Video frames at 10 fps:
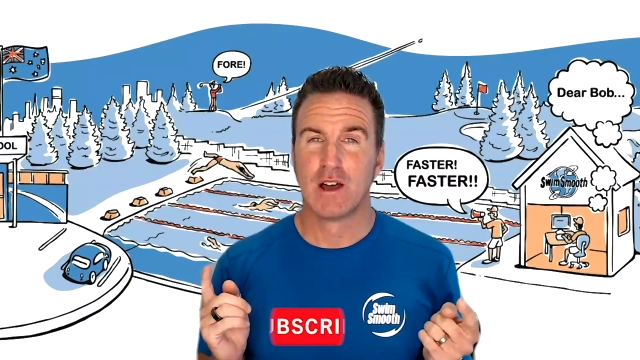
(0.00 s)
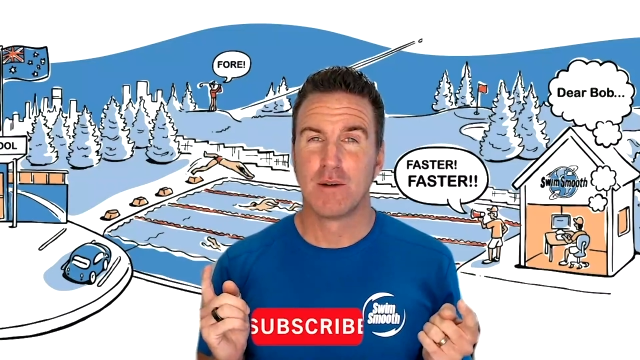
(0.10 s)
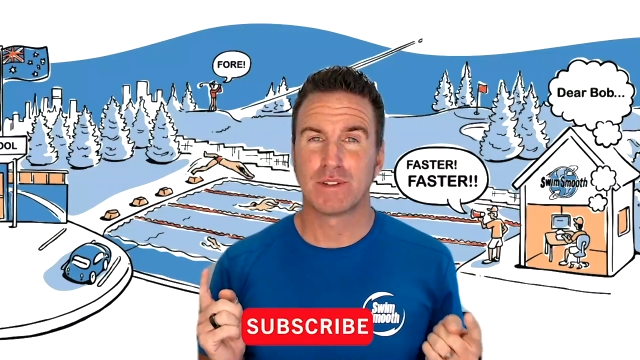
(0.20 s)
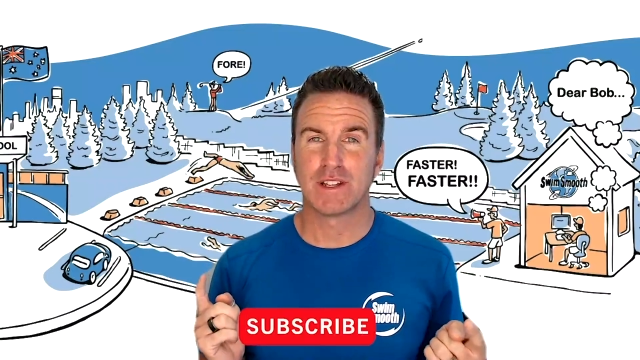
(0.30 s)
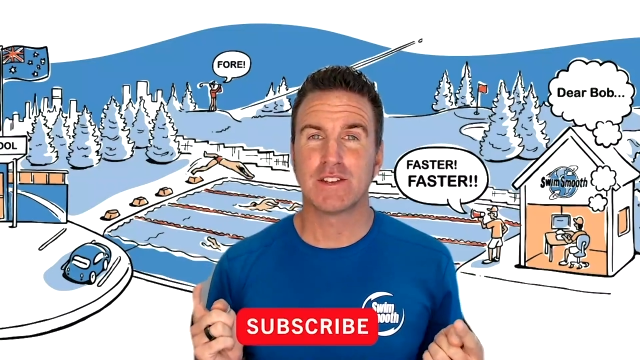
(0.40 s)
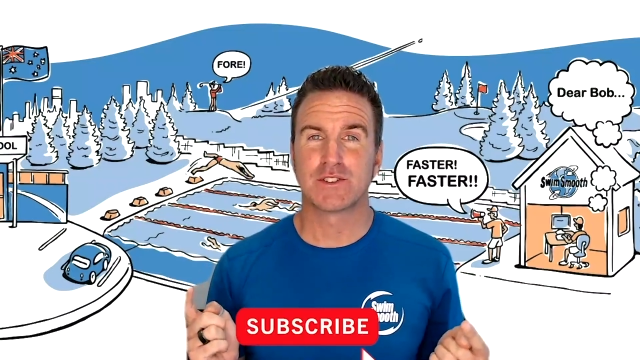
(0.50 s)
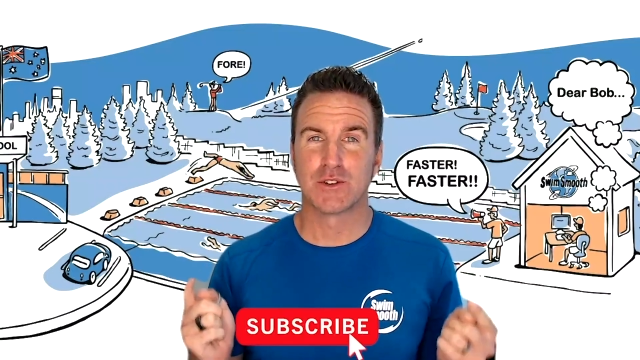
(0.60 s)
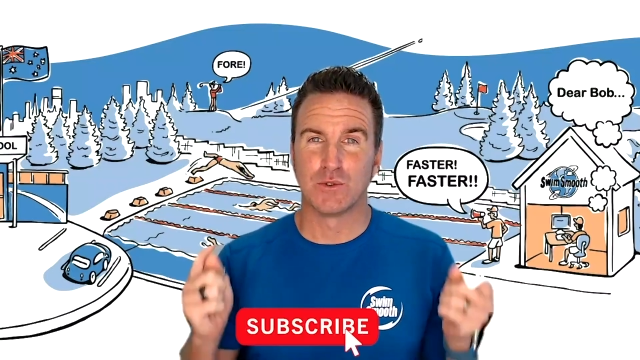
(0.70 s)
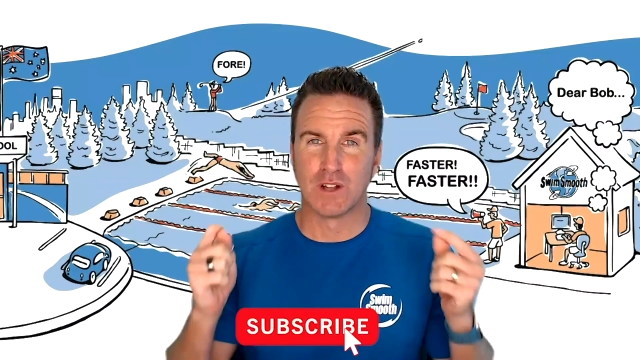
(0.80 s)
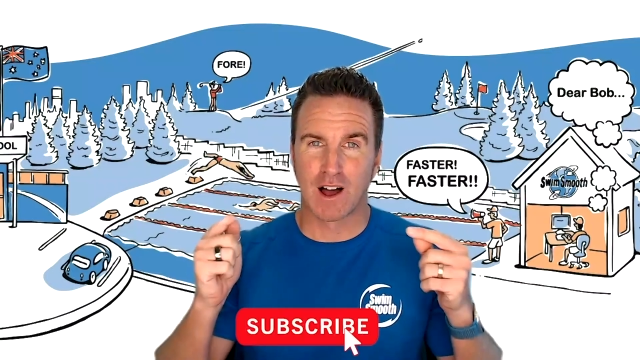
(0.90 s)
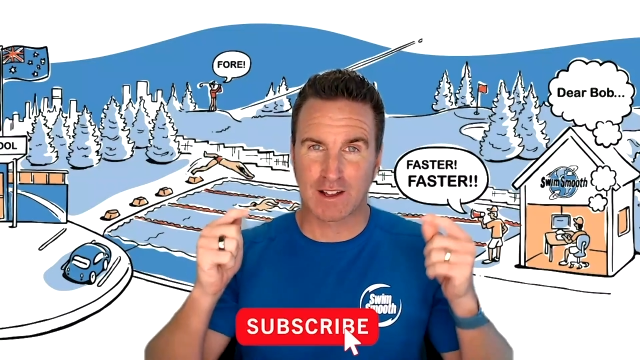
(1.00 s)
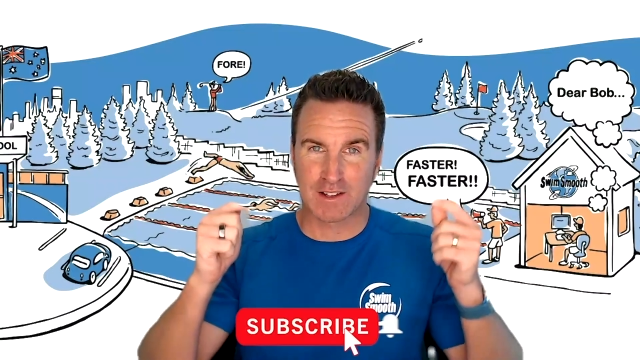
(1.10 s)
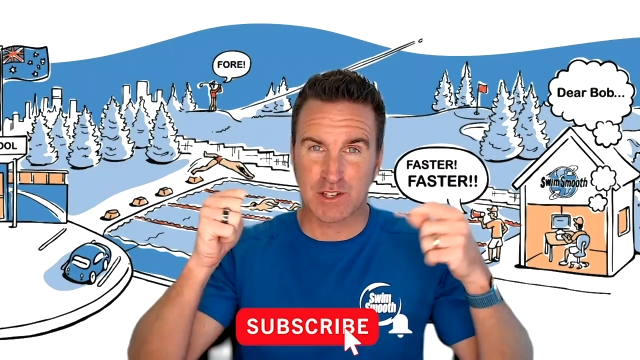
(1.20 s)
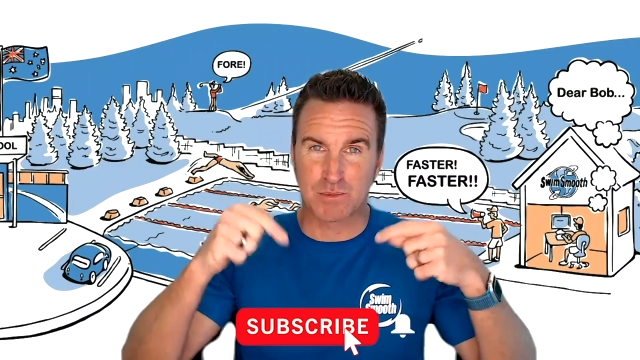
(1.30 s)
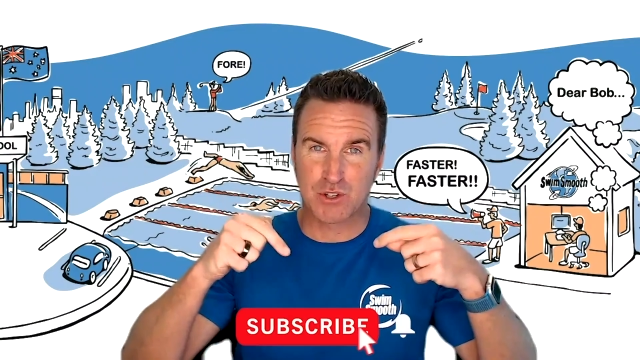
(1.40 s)
please do like and
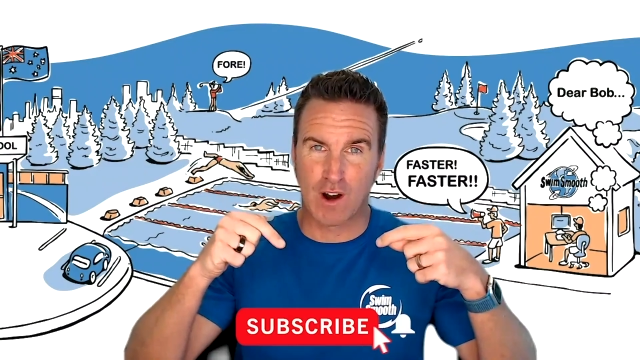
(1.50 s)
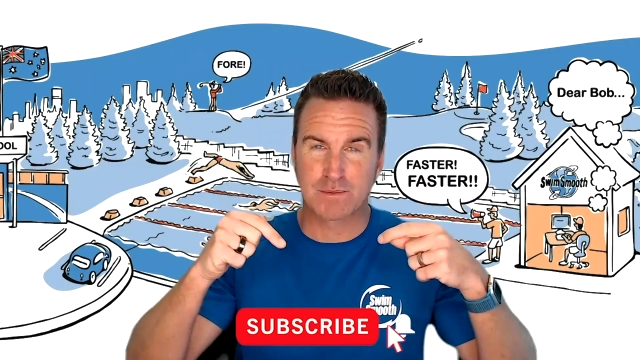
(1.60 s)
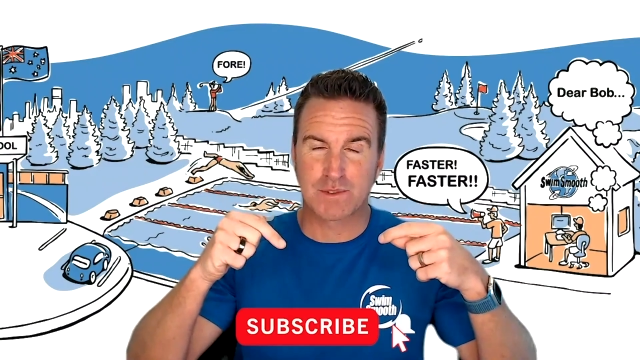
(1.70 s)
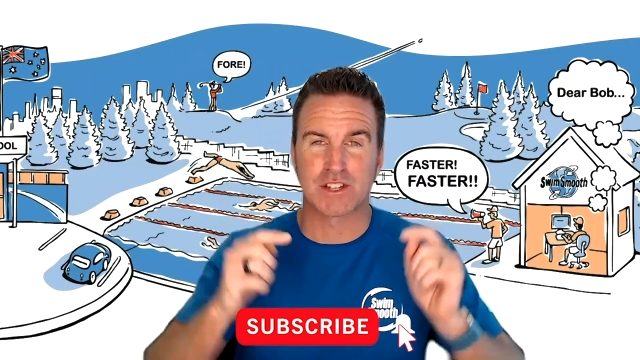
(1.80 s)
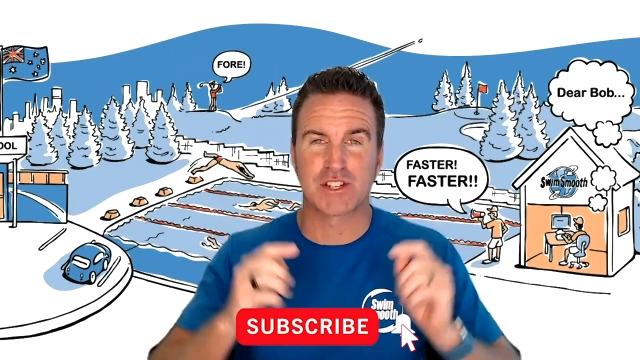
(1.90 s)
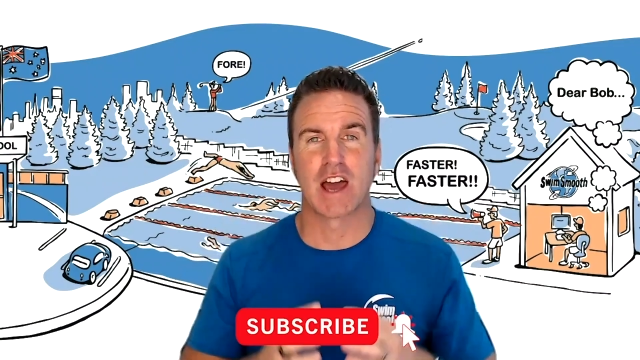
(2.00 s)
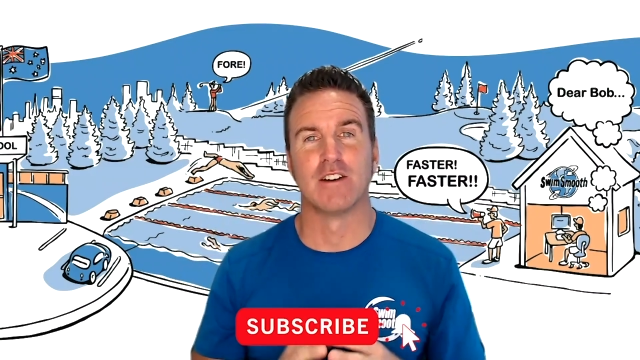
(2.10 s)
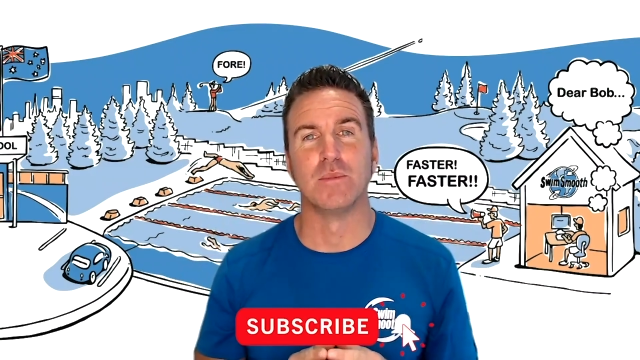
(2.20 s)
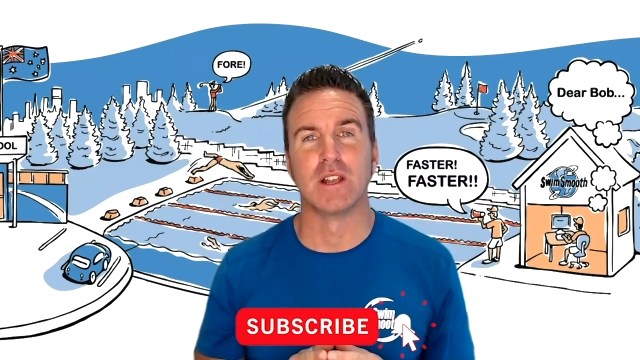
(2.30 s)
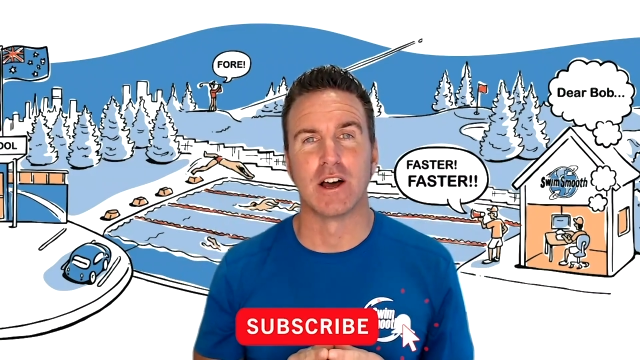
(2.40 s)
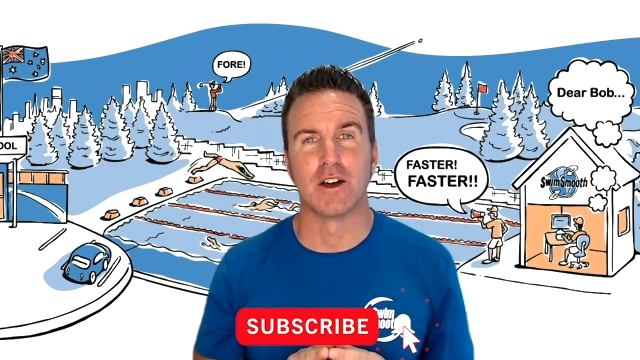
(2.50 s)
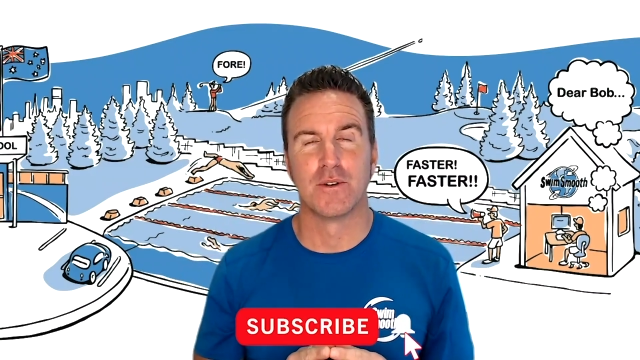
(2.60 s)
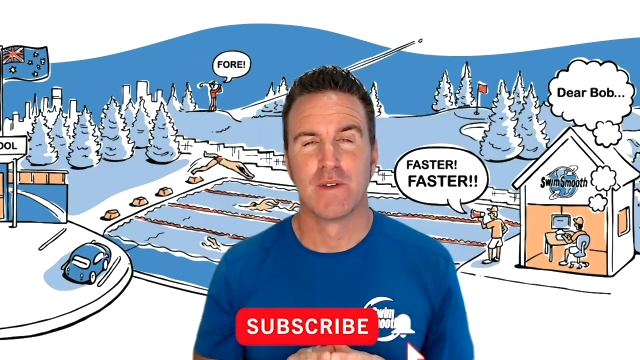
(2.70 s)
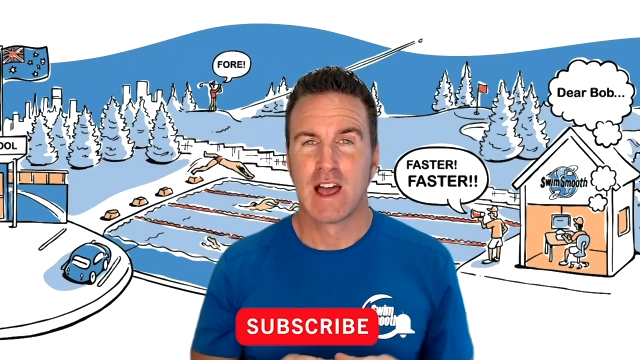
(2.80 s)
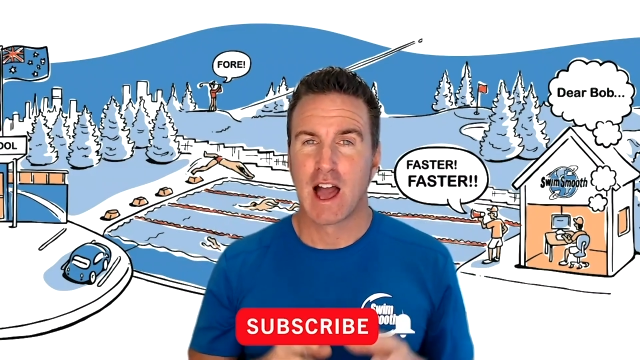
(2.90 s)
subscribe to the channel below,
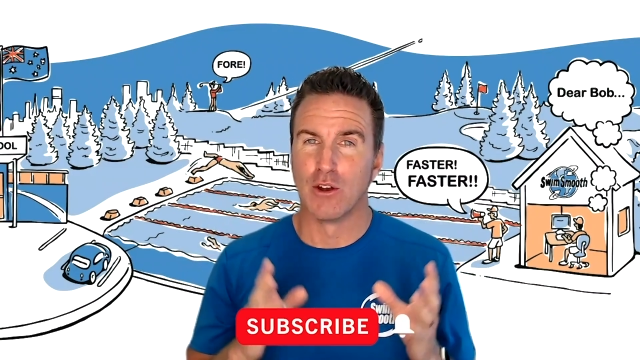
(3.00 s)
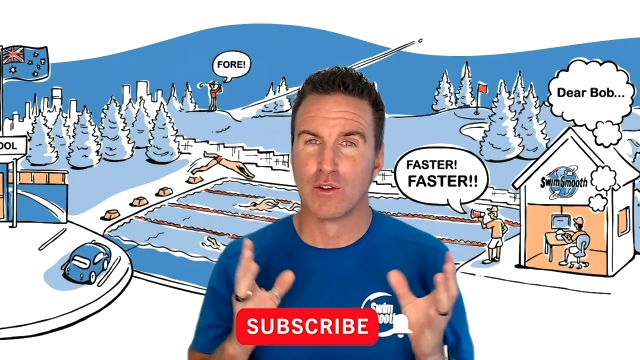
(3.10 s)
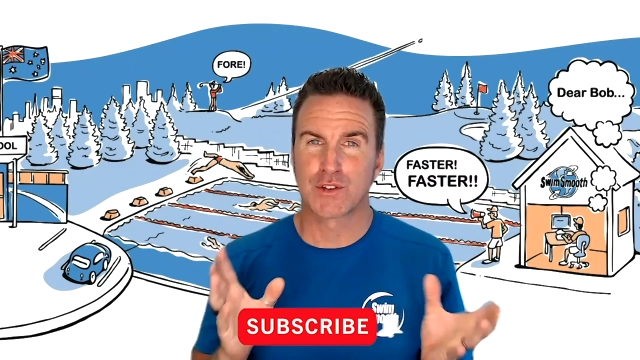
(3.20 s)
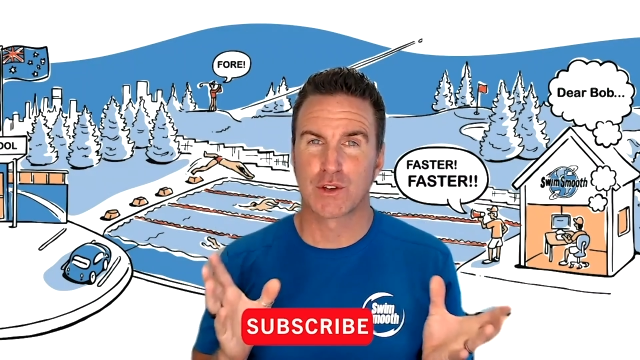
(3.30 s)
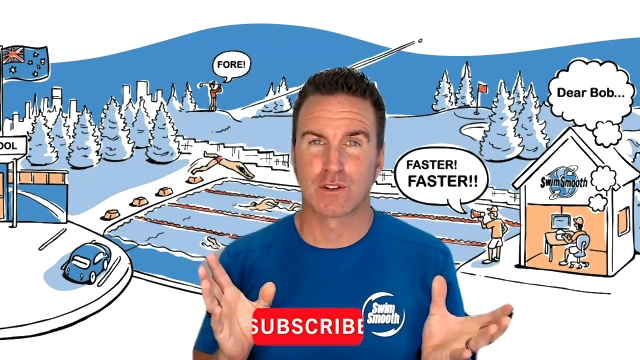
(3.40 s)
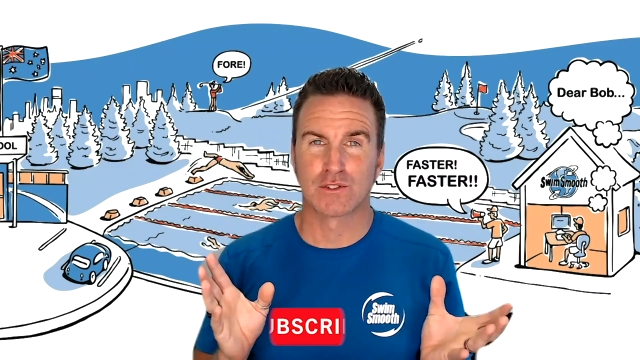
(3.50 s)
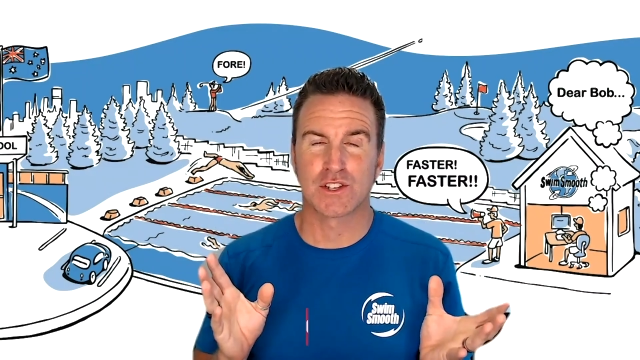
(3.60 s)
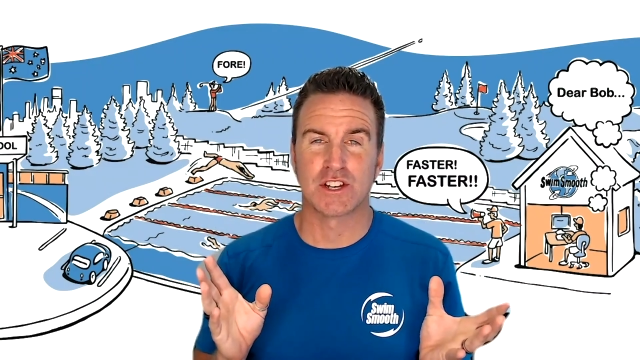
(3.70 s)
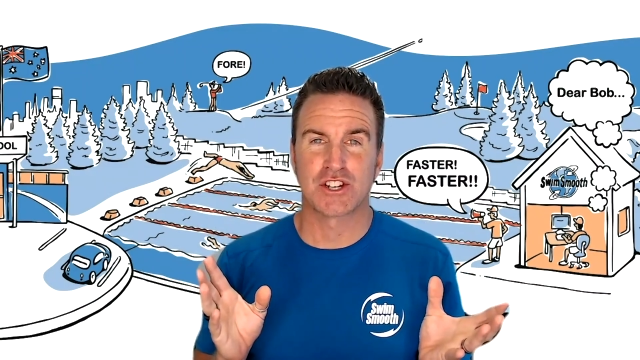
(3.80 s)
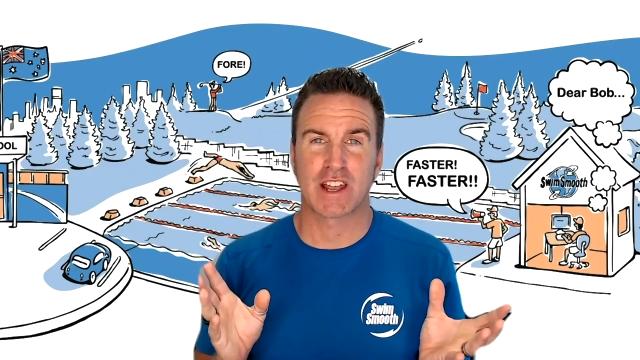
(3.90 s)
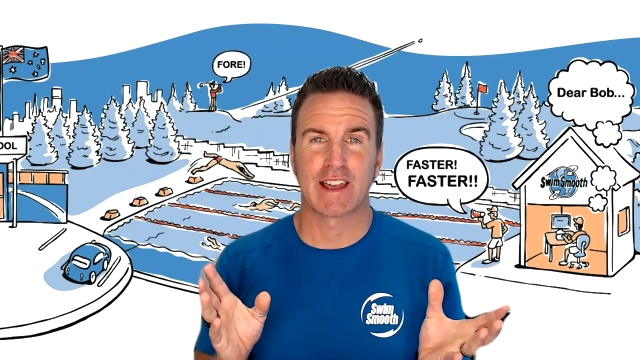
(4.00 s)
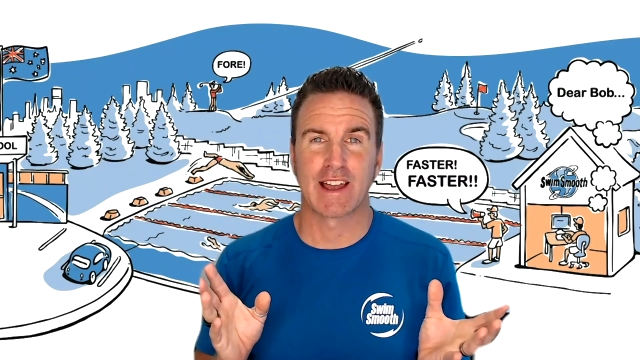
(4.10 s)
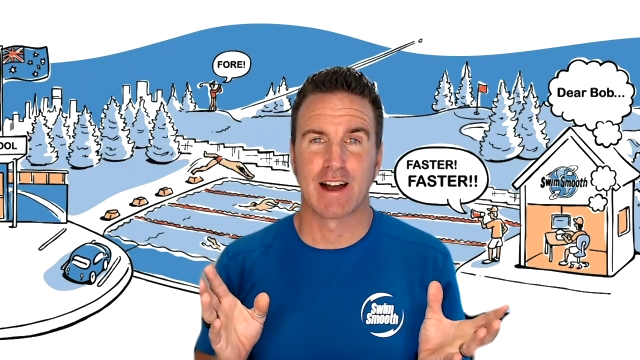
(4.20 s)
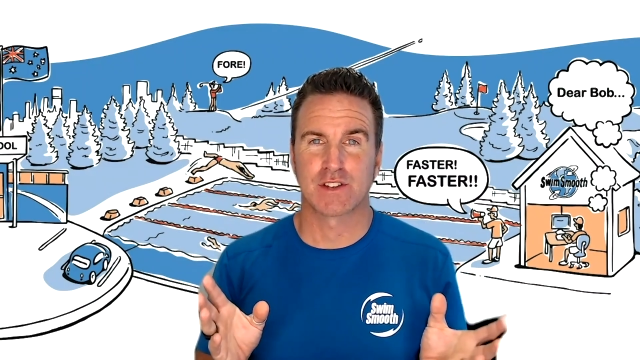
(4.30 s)
and also consider checking out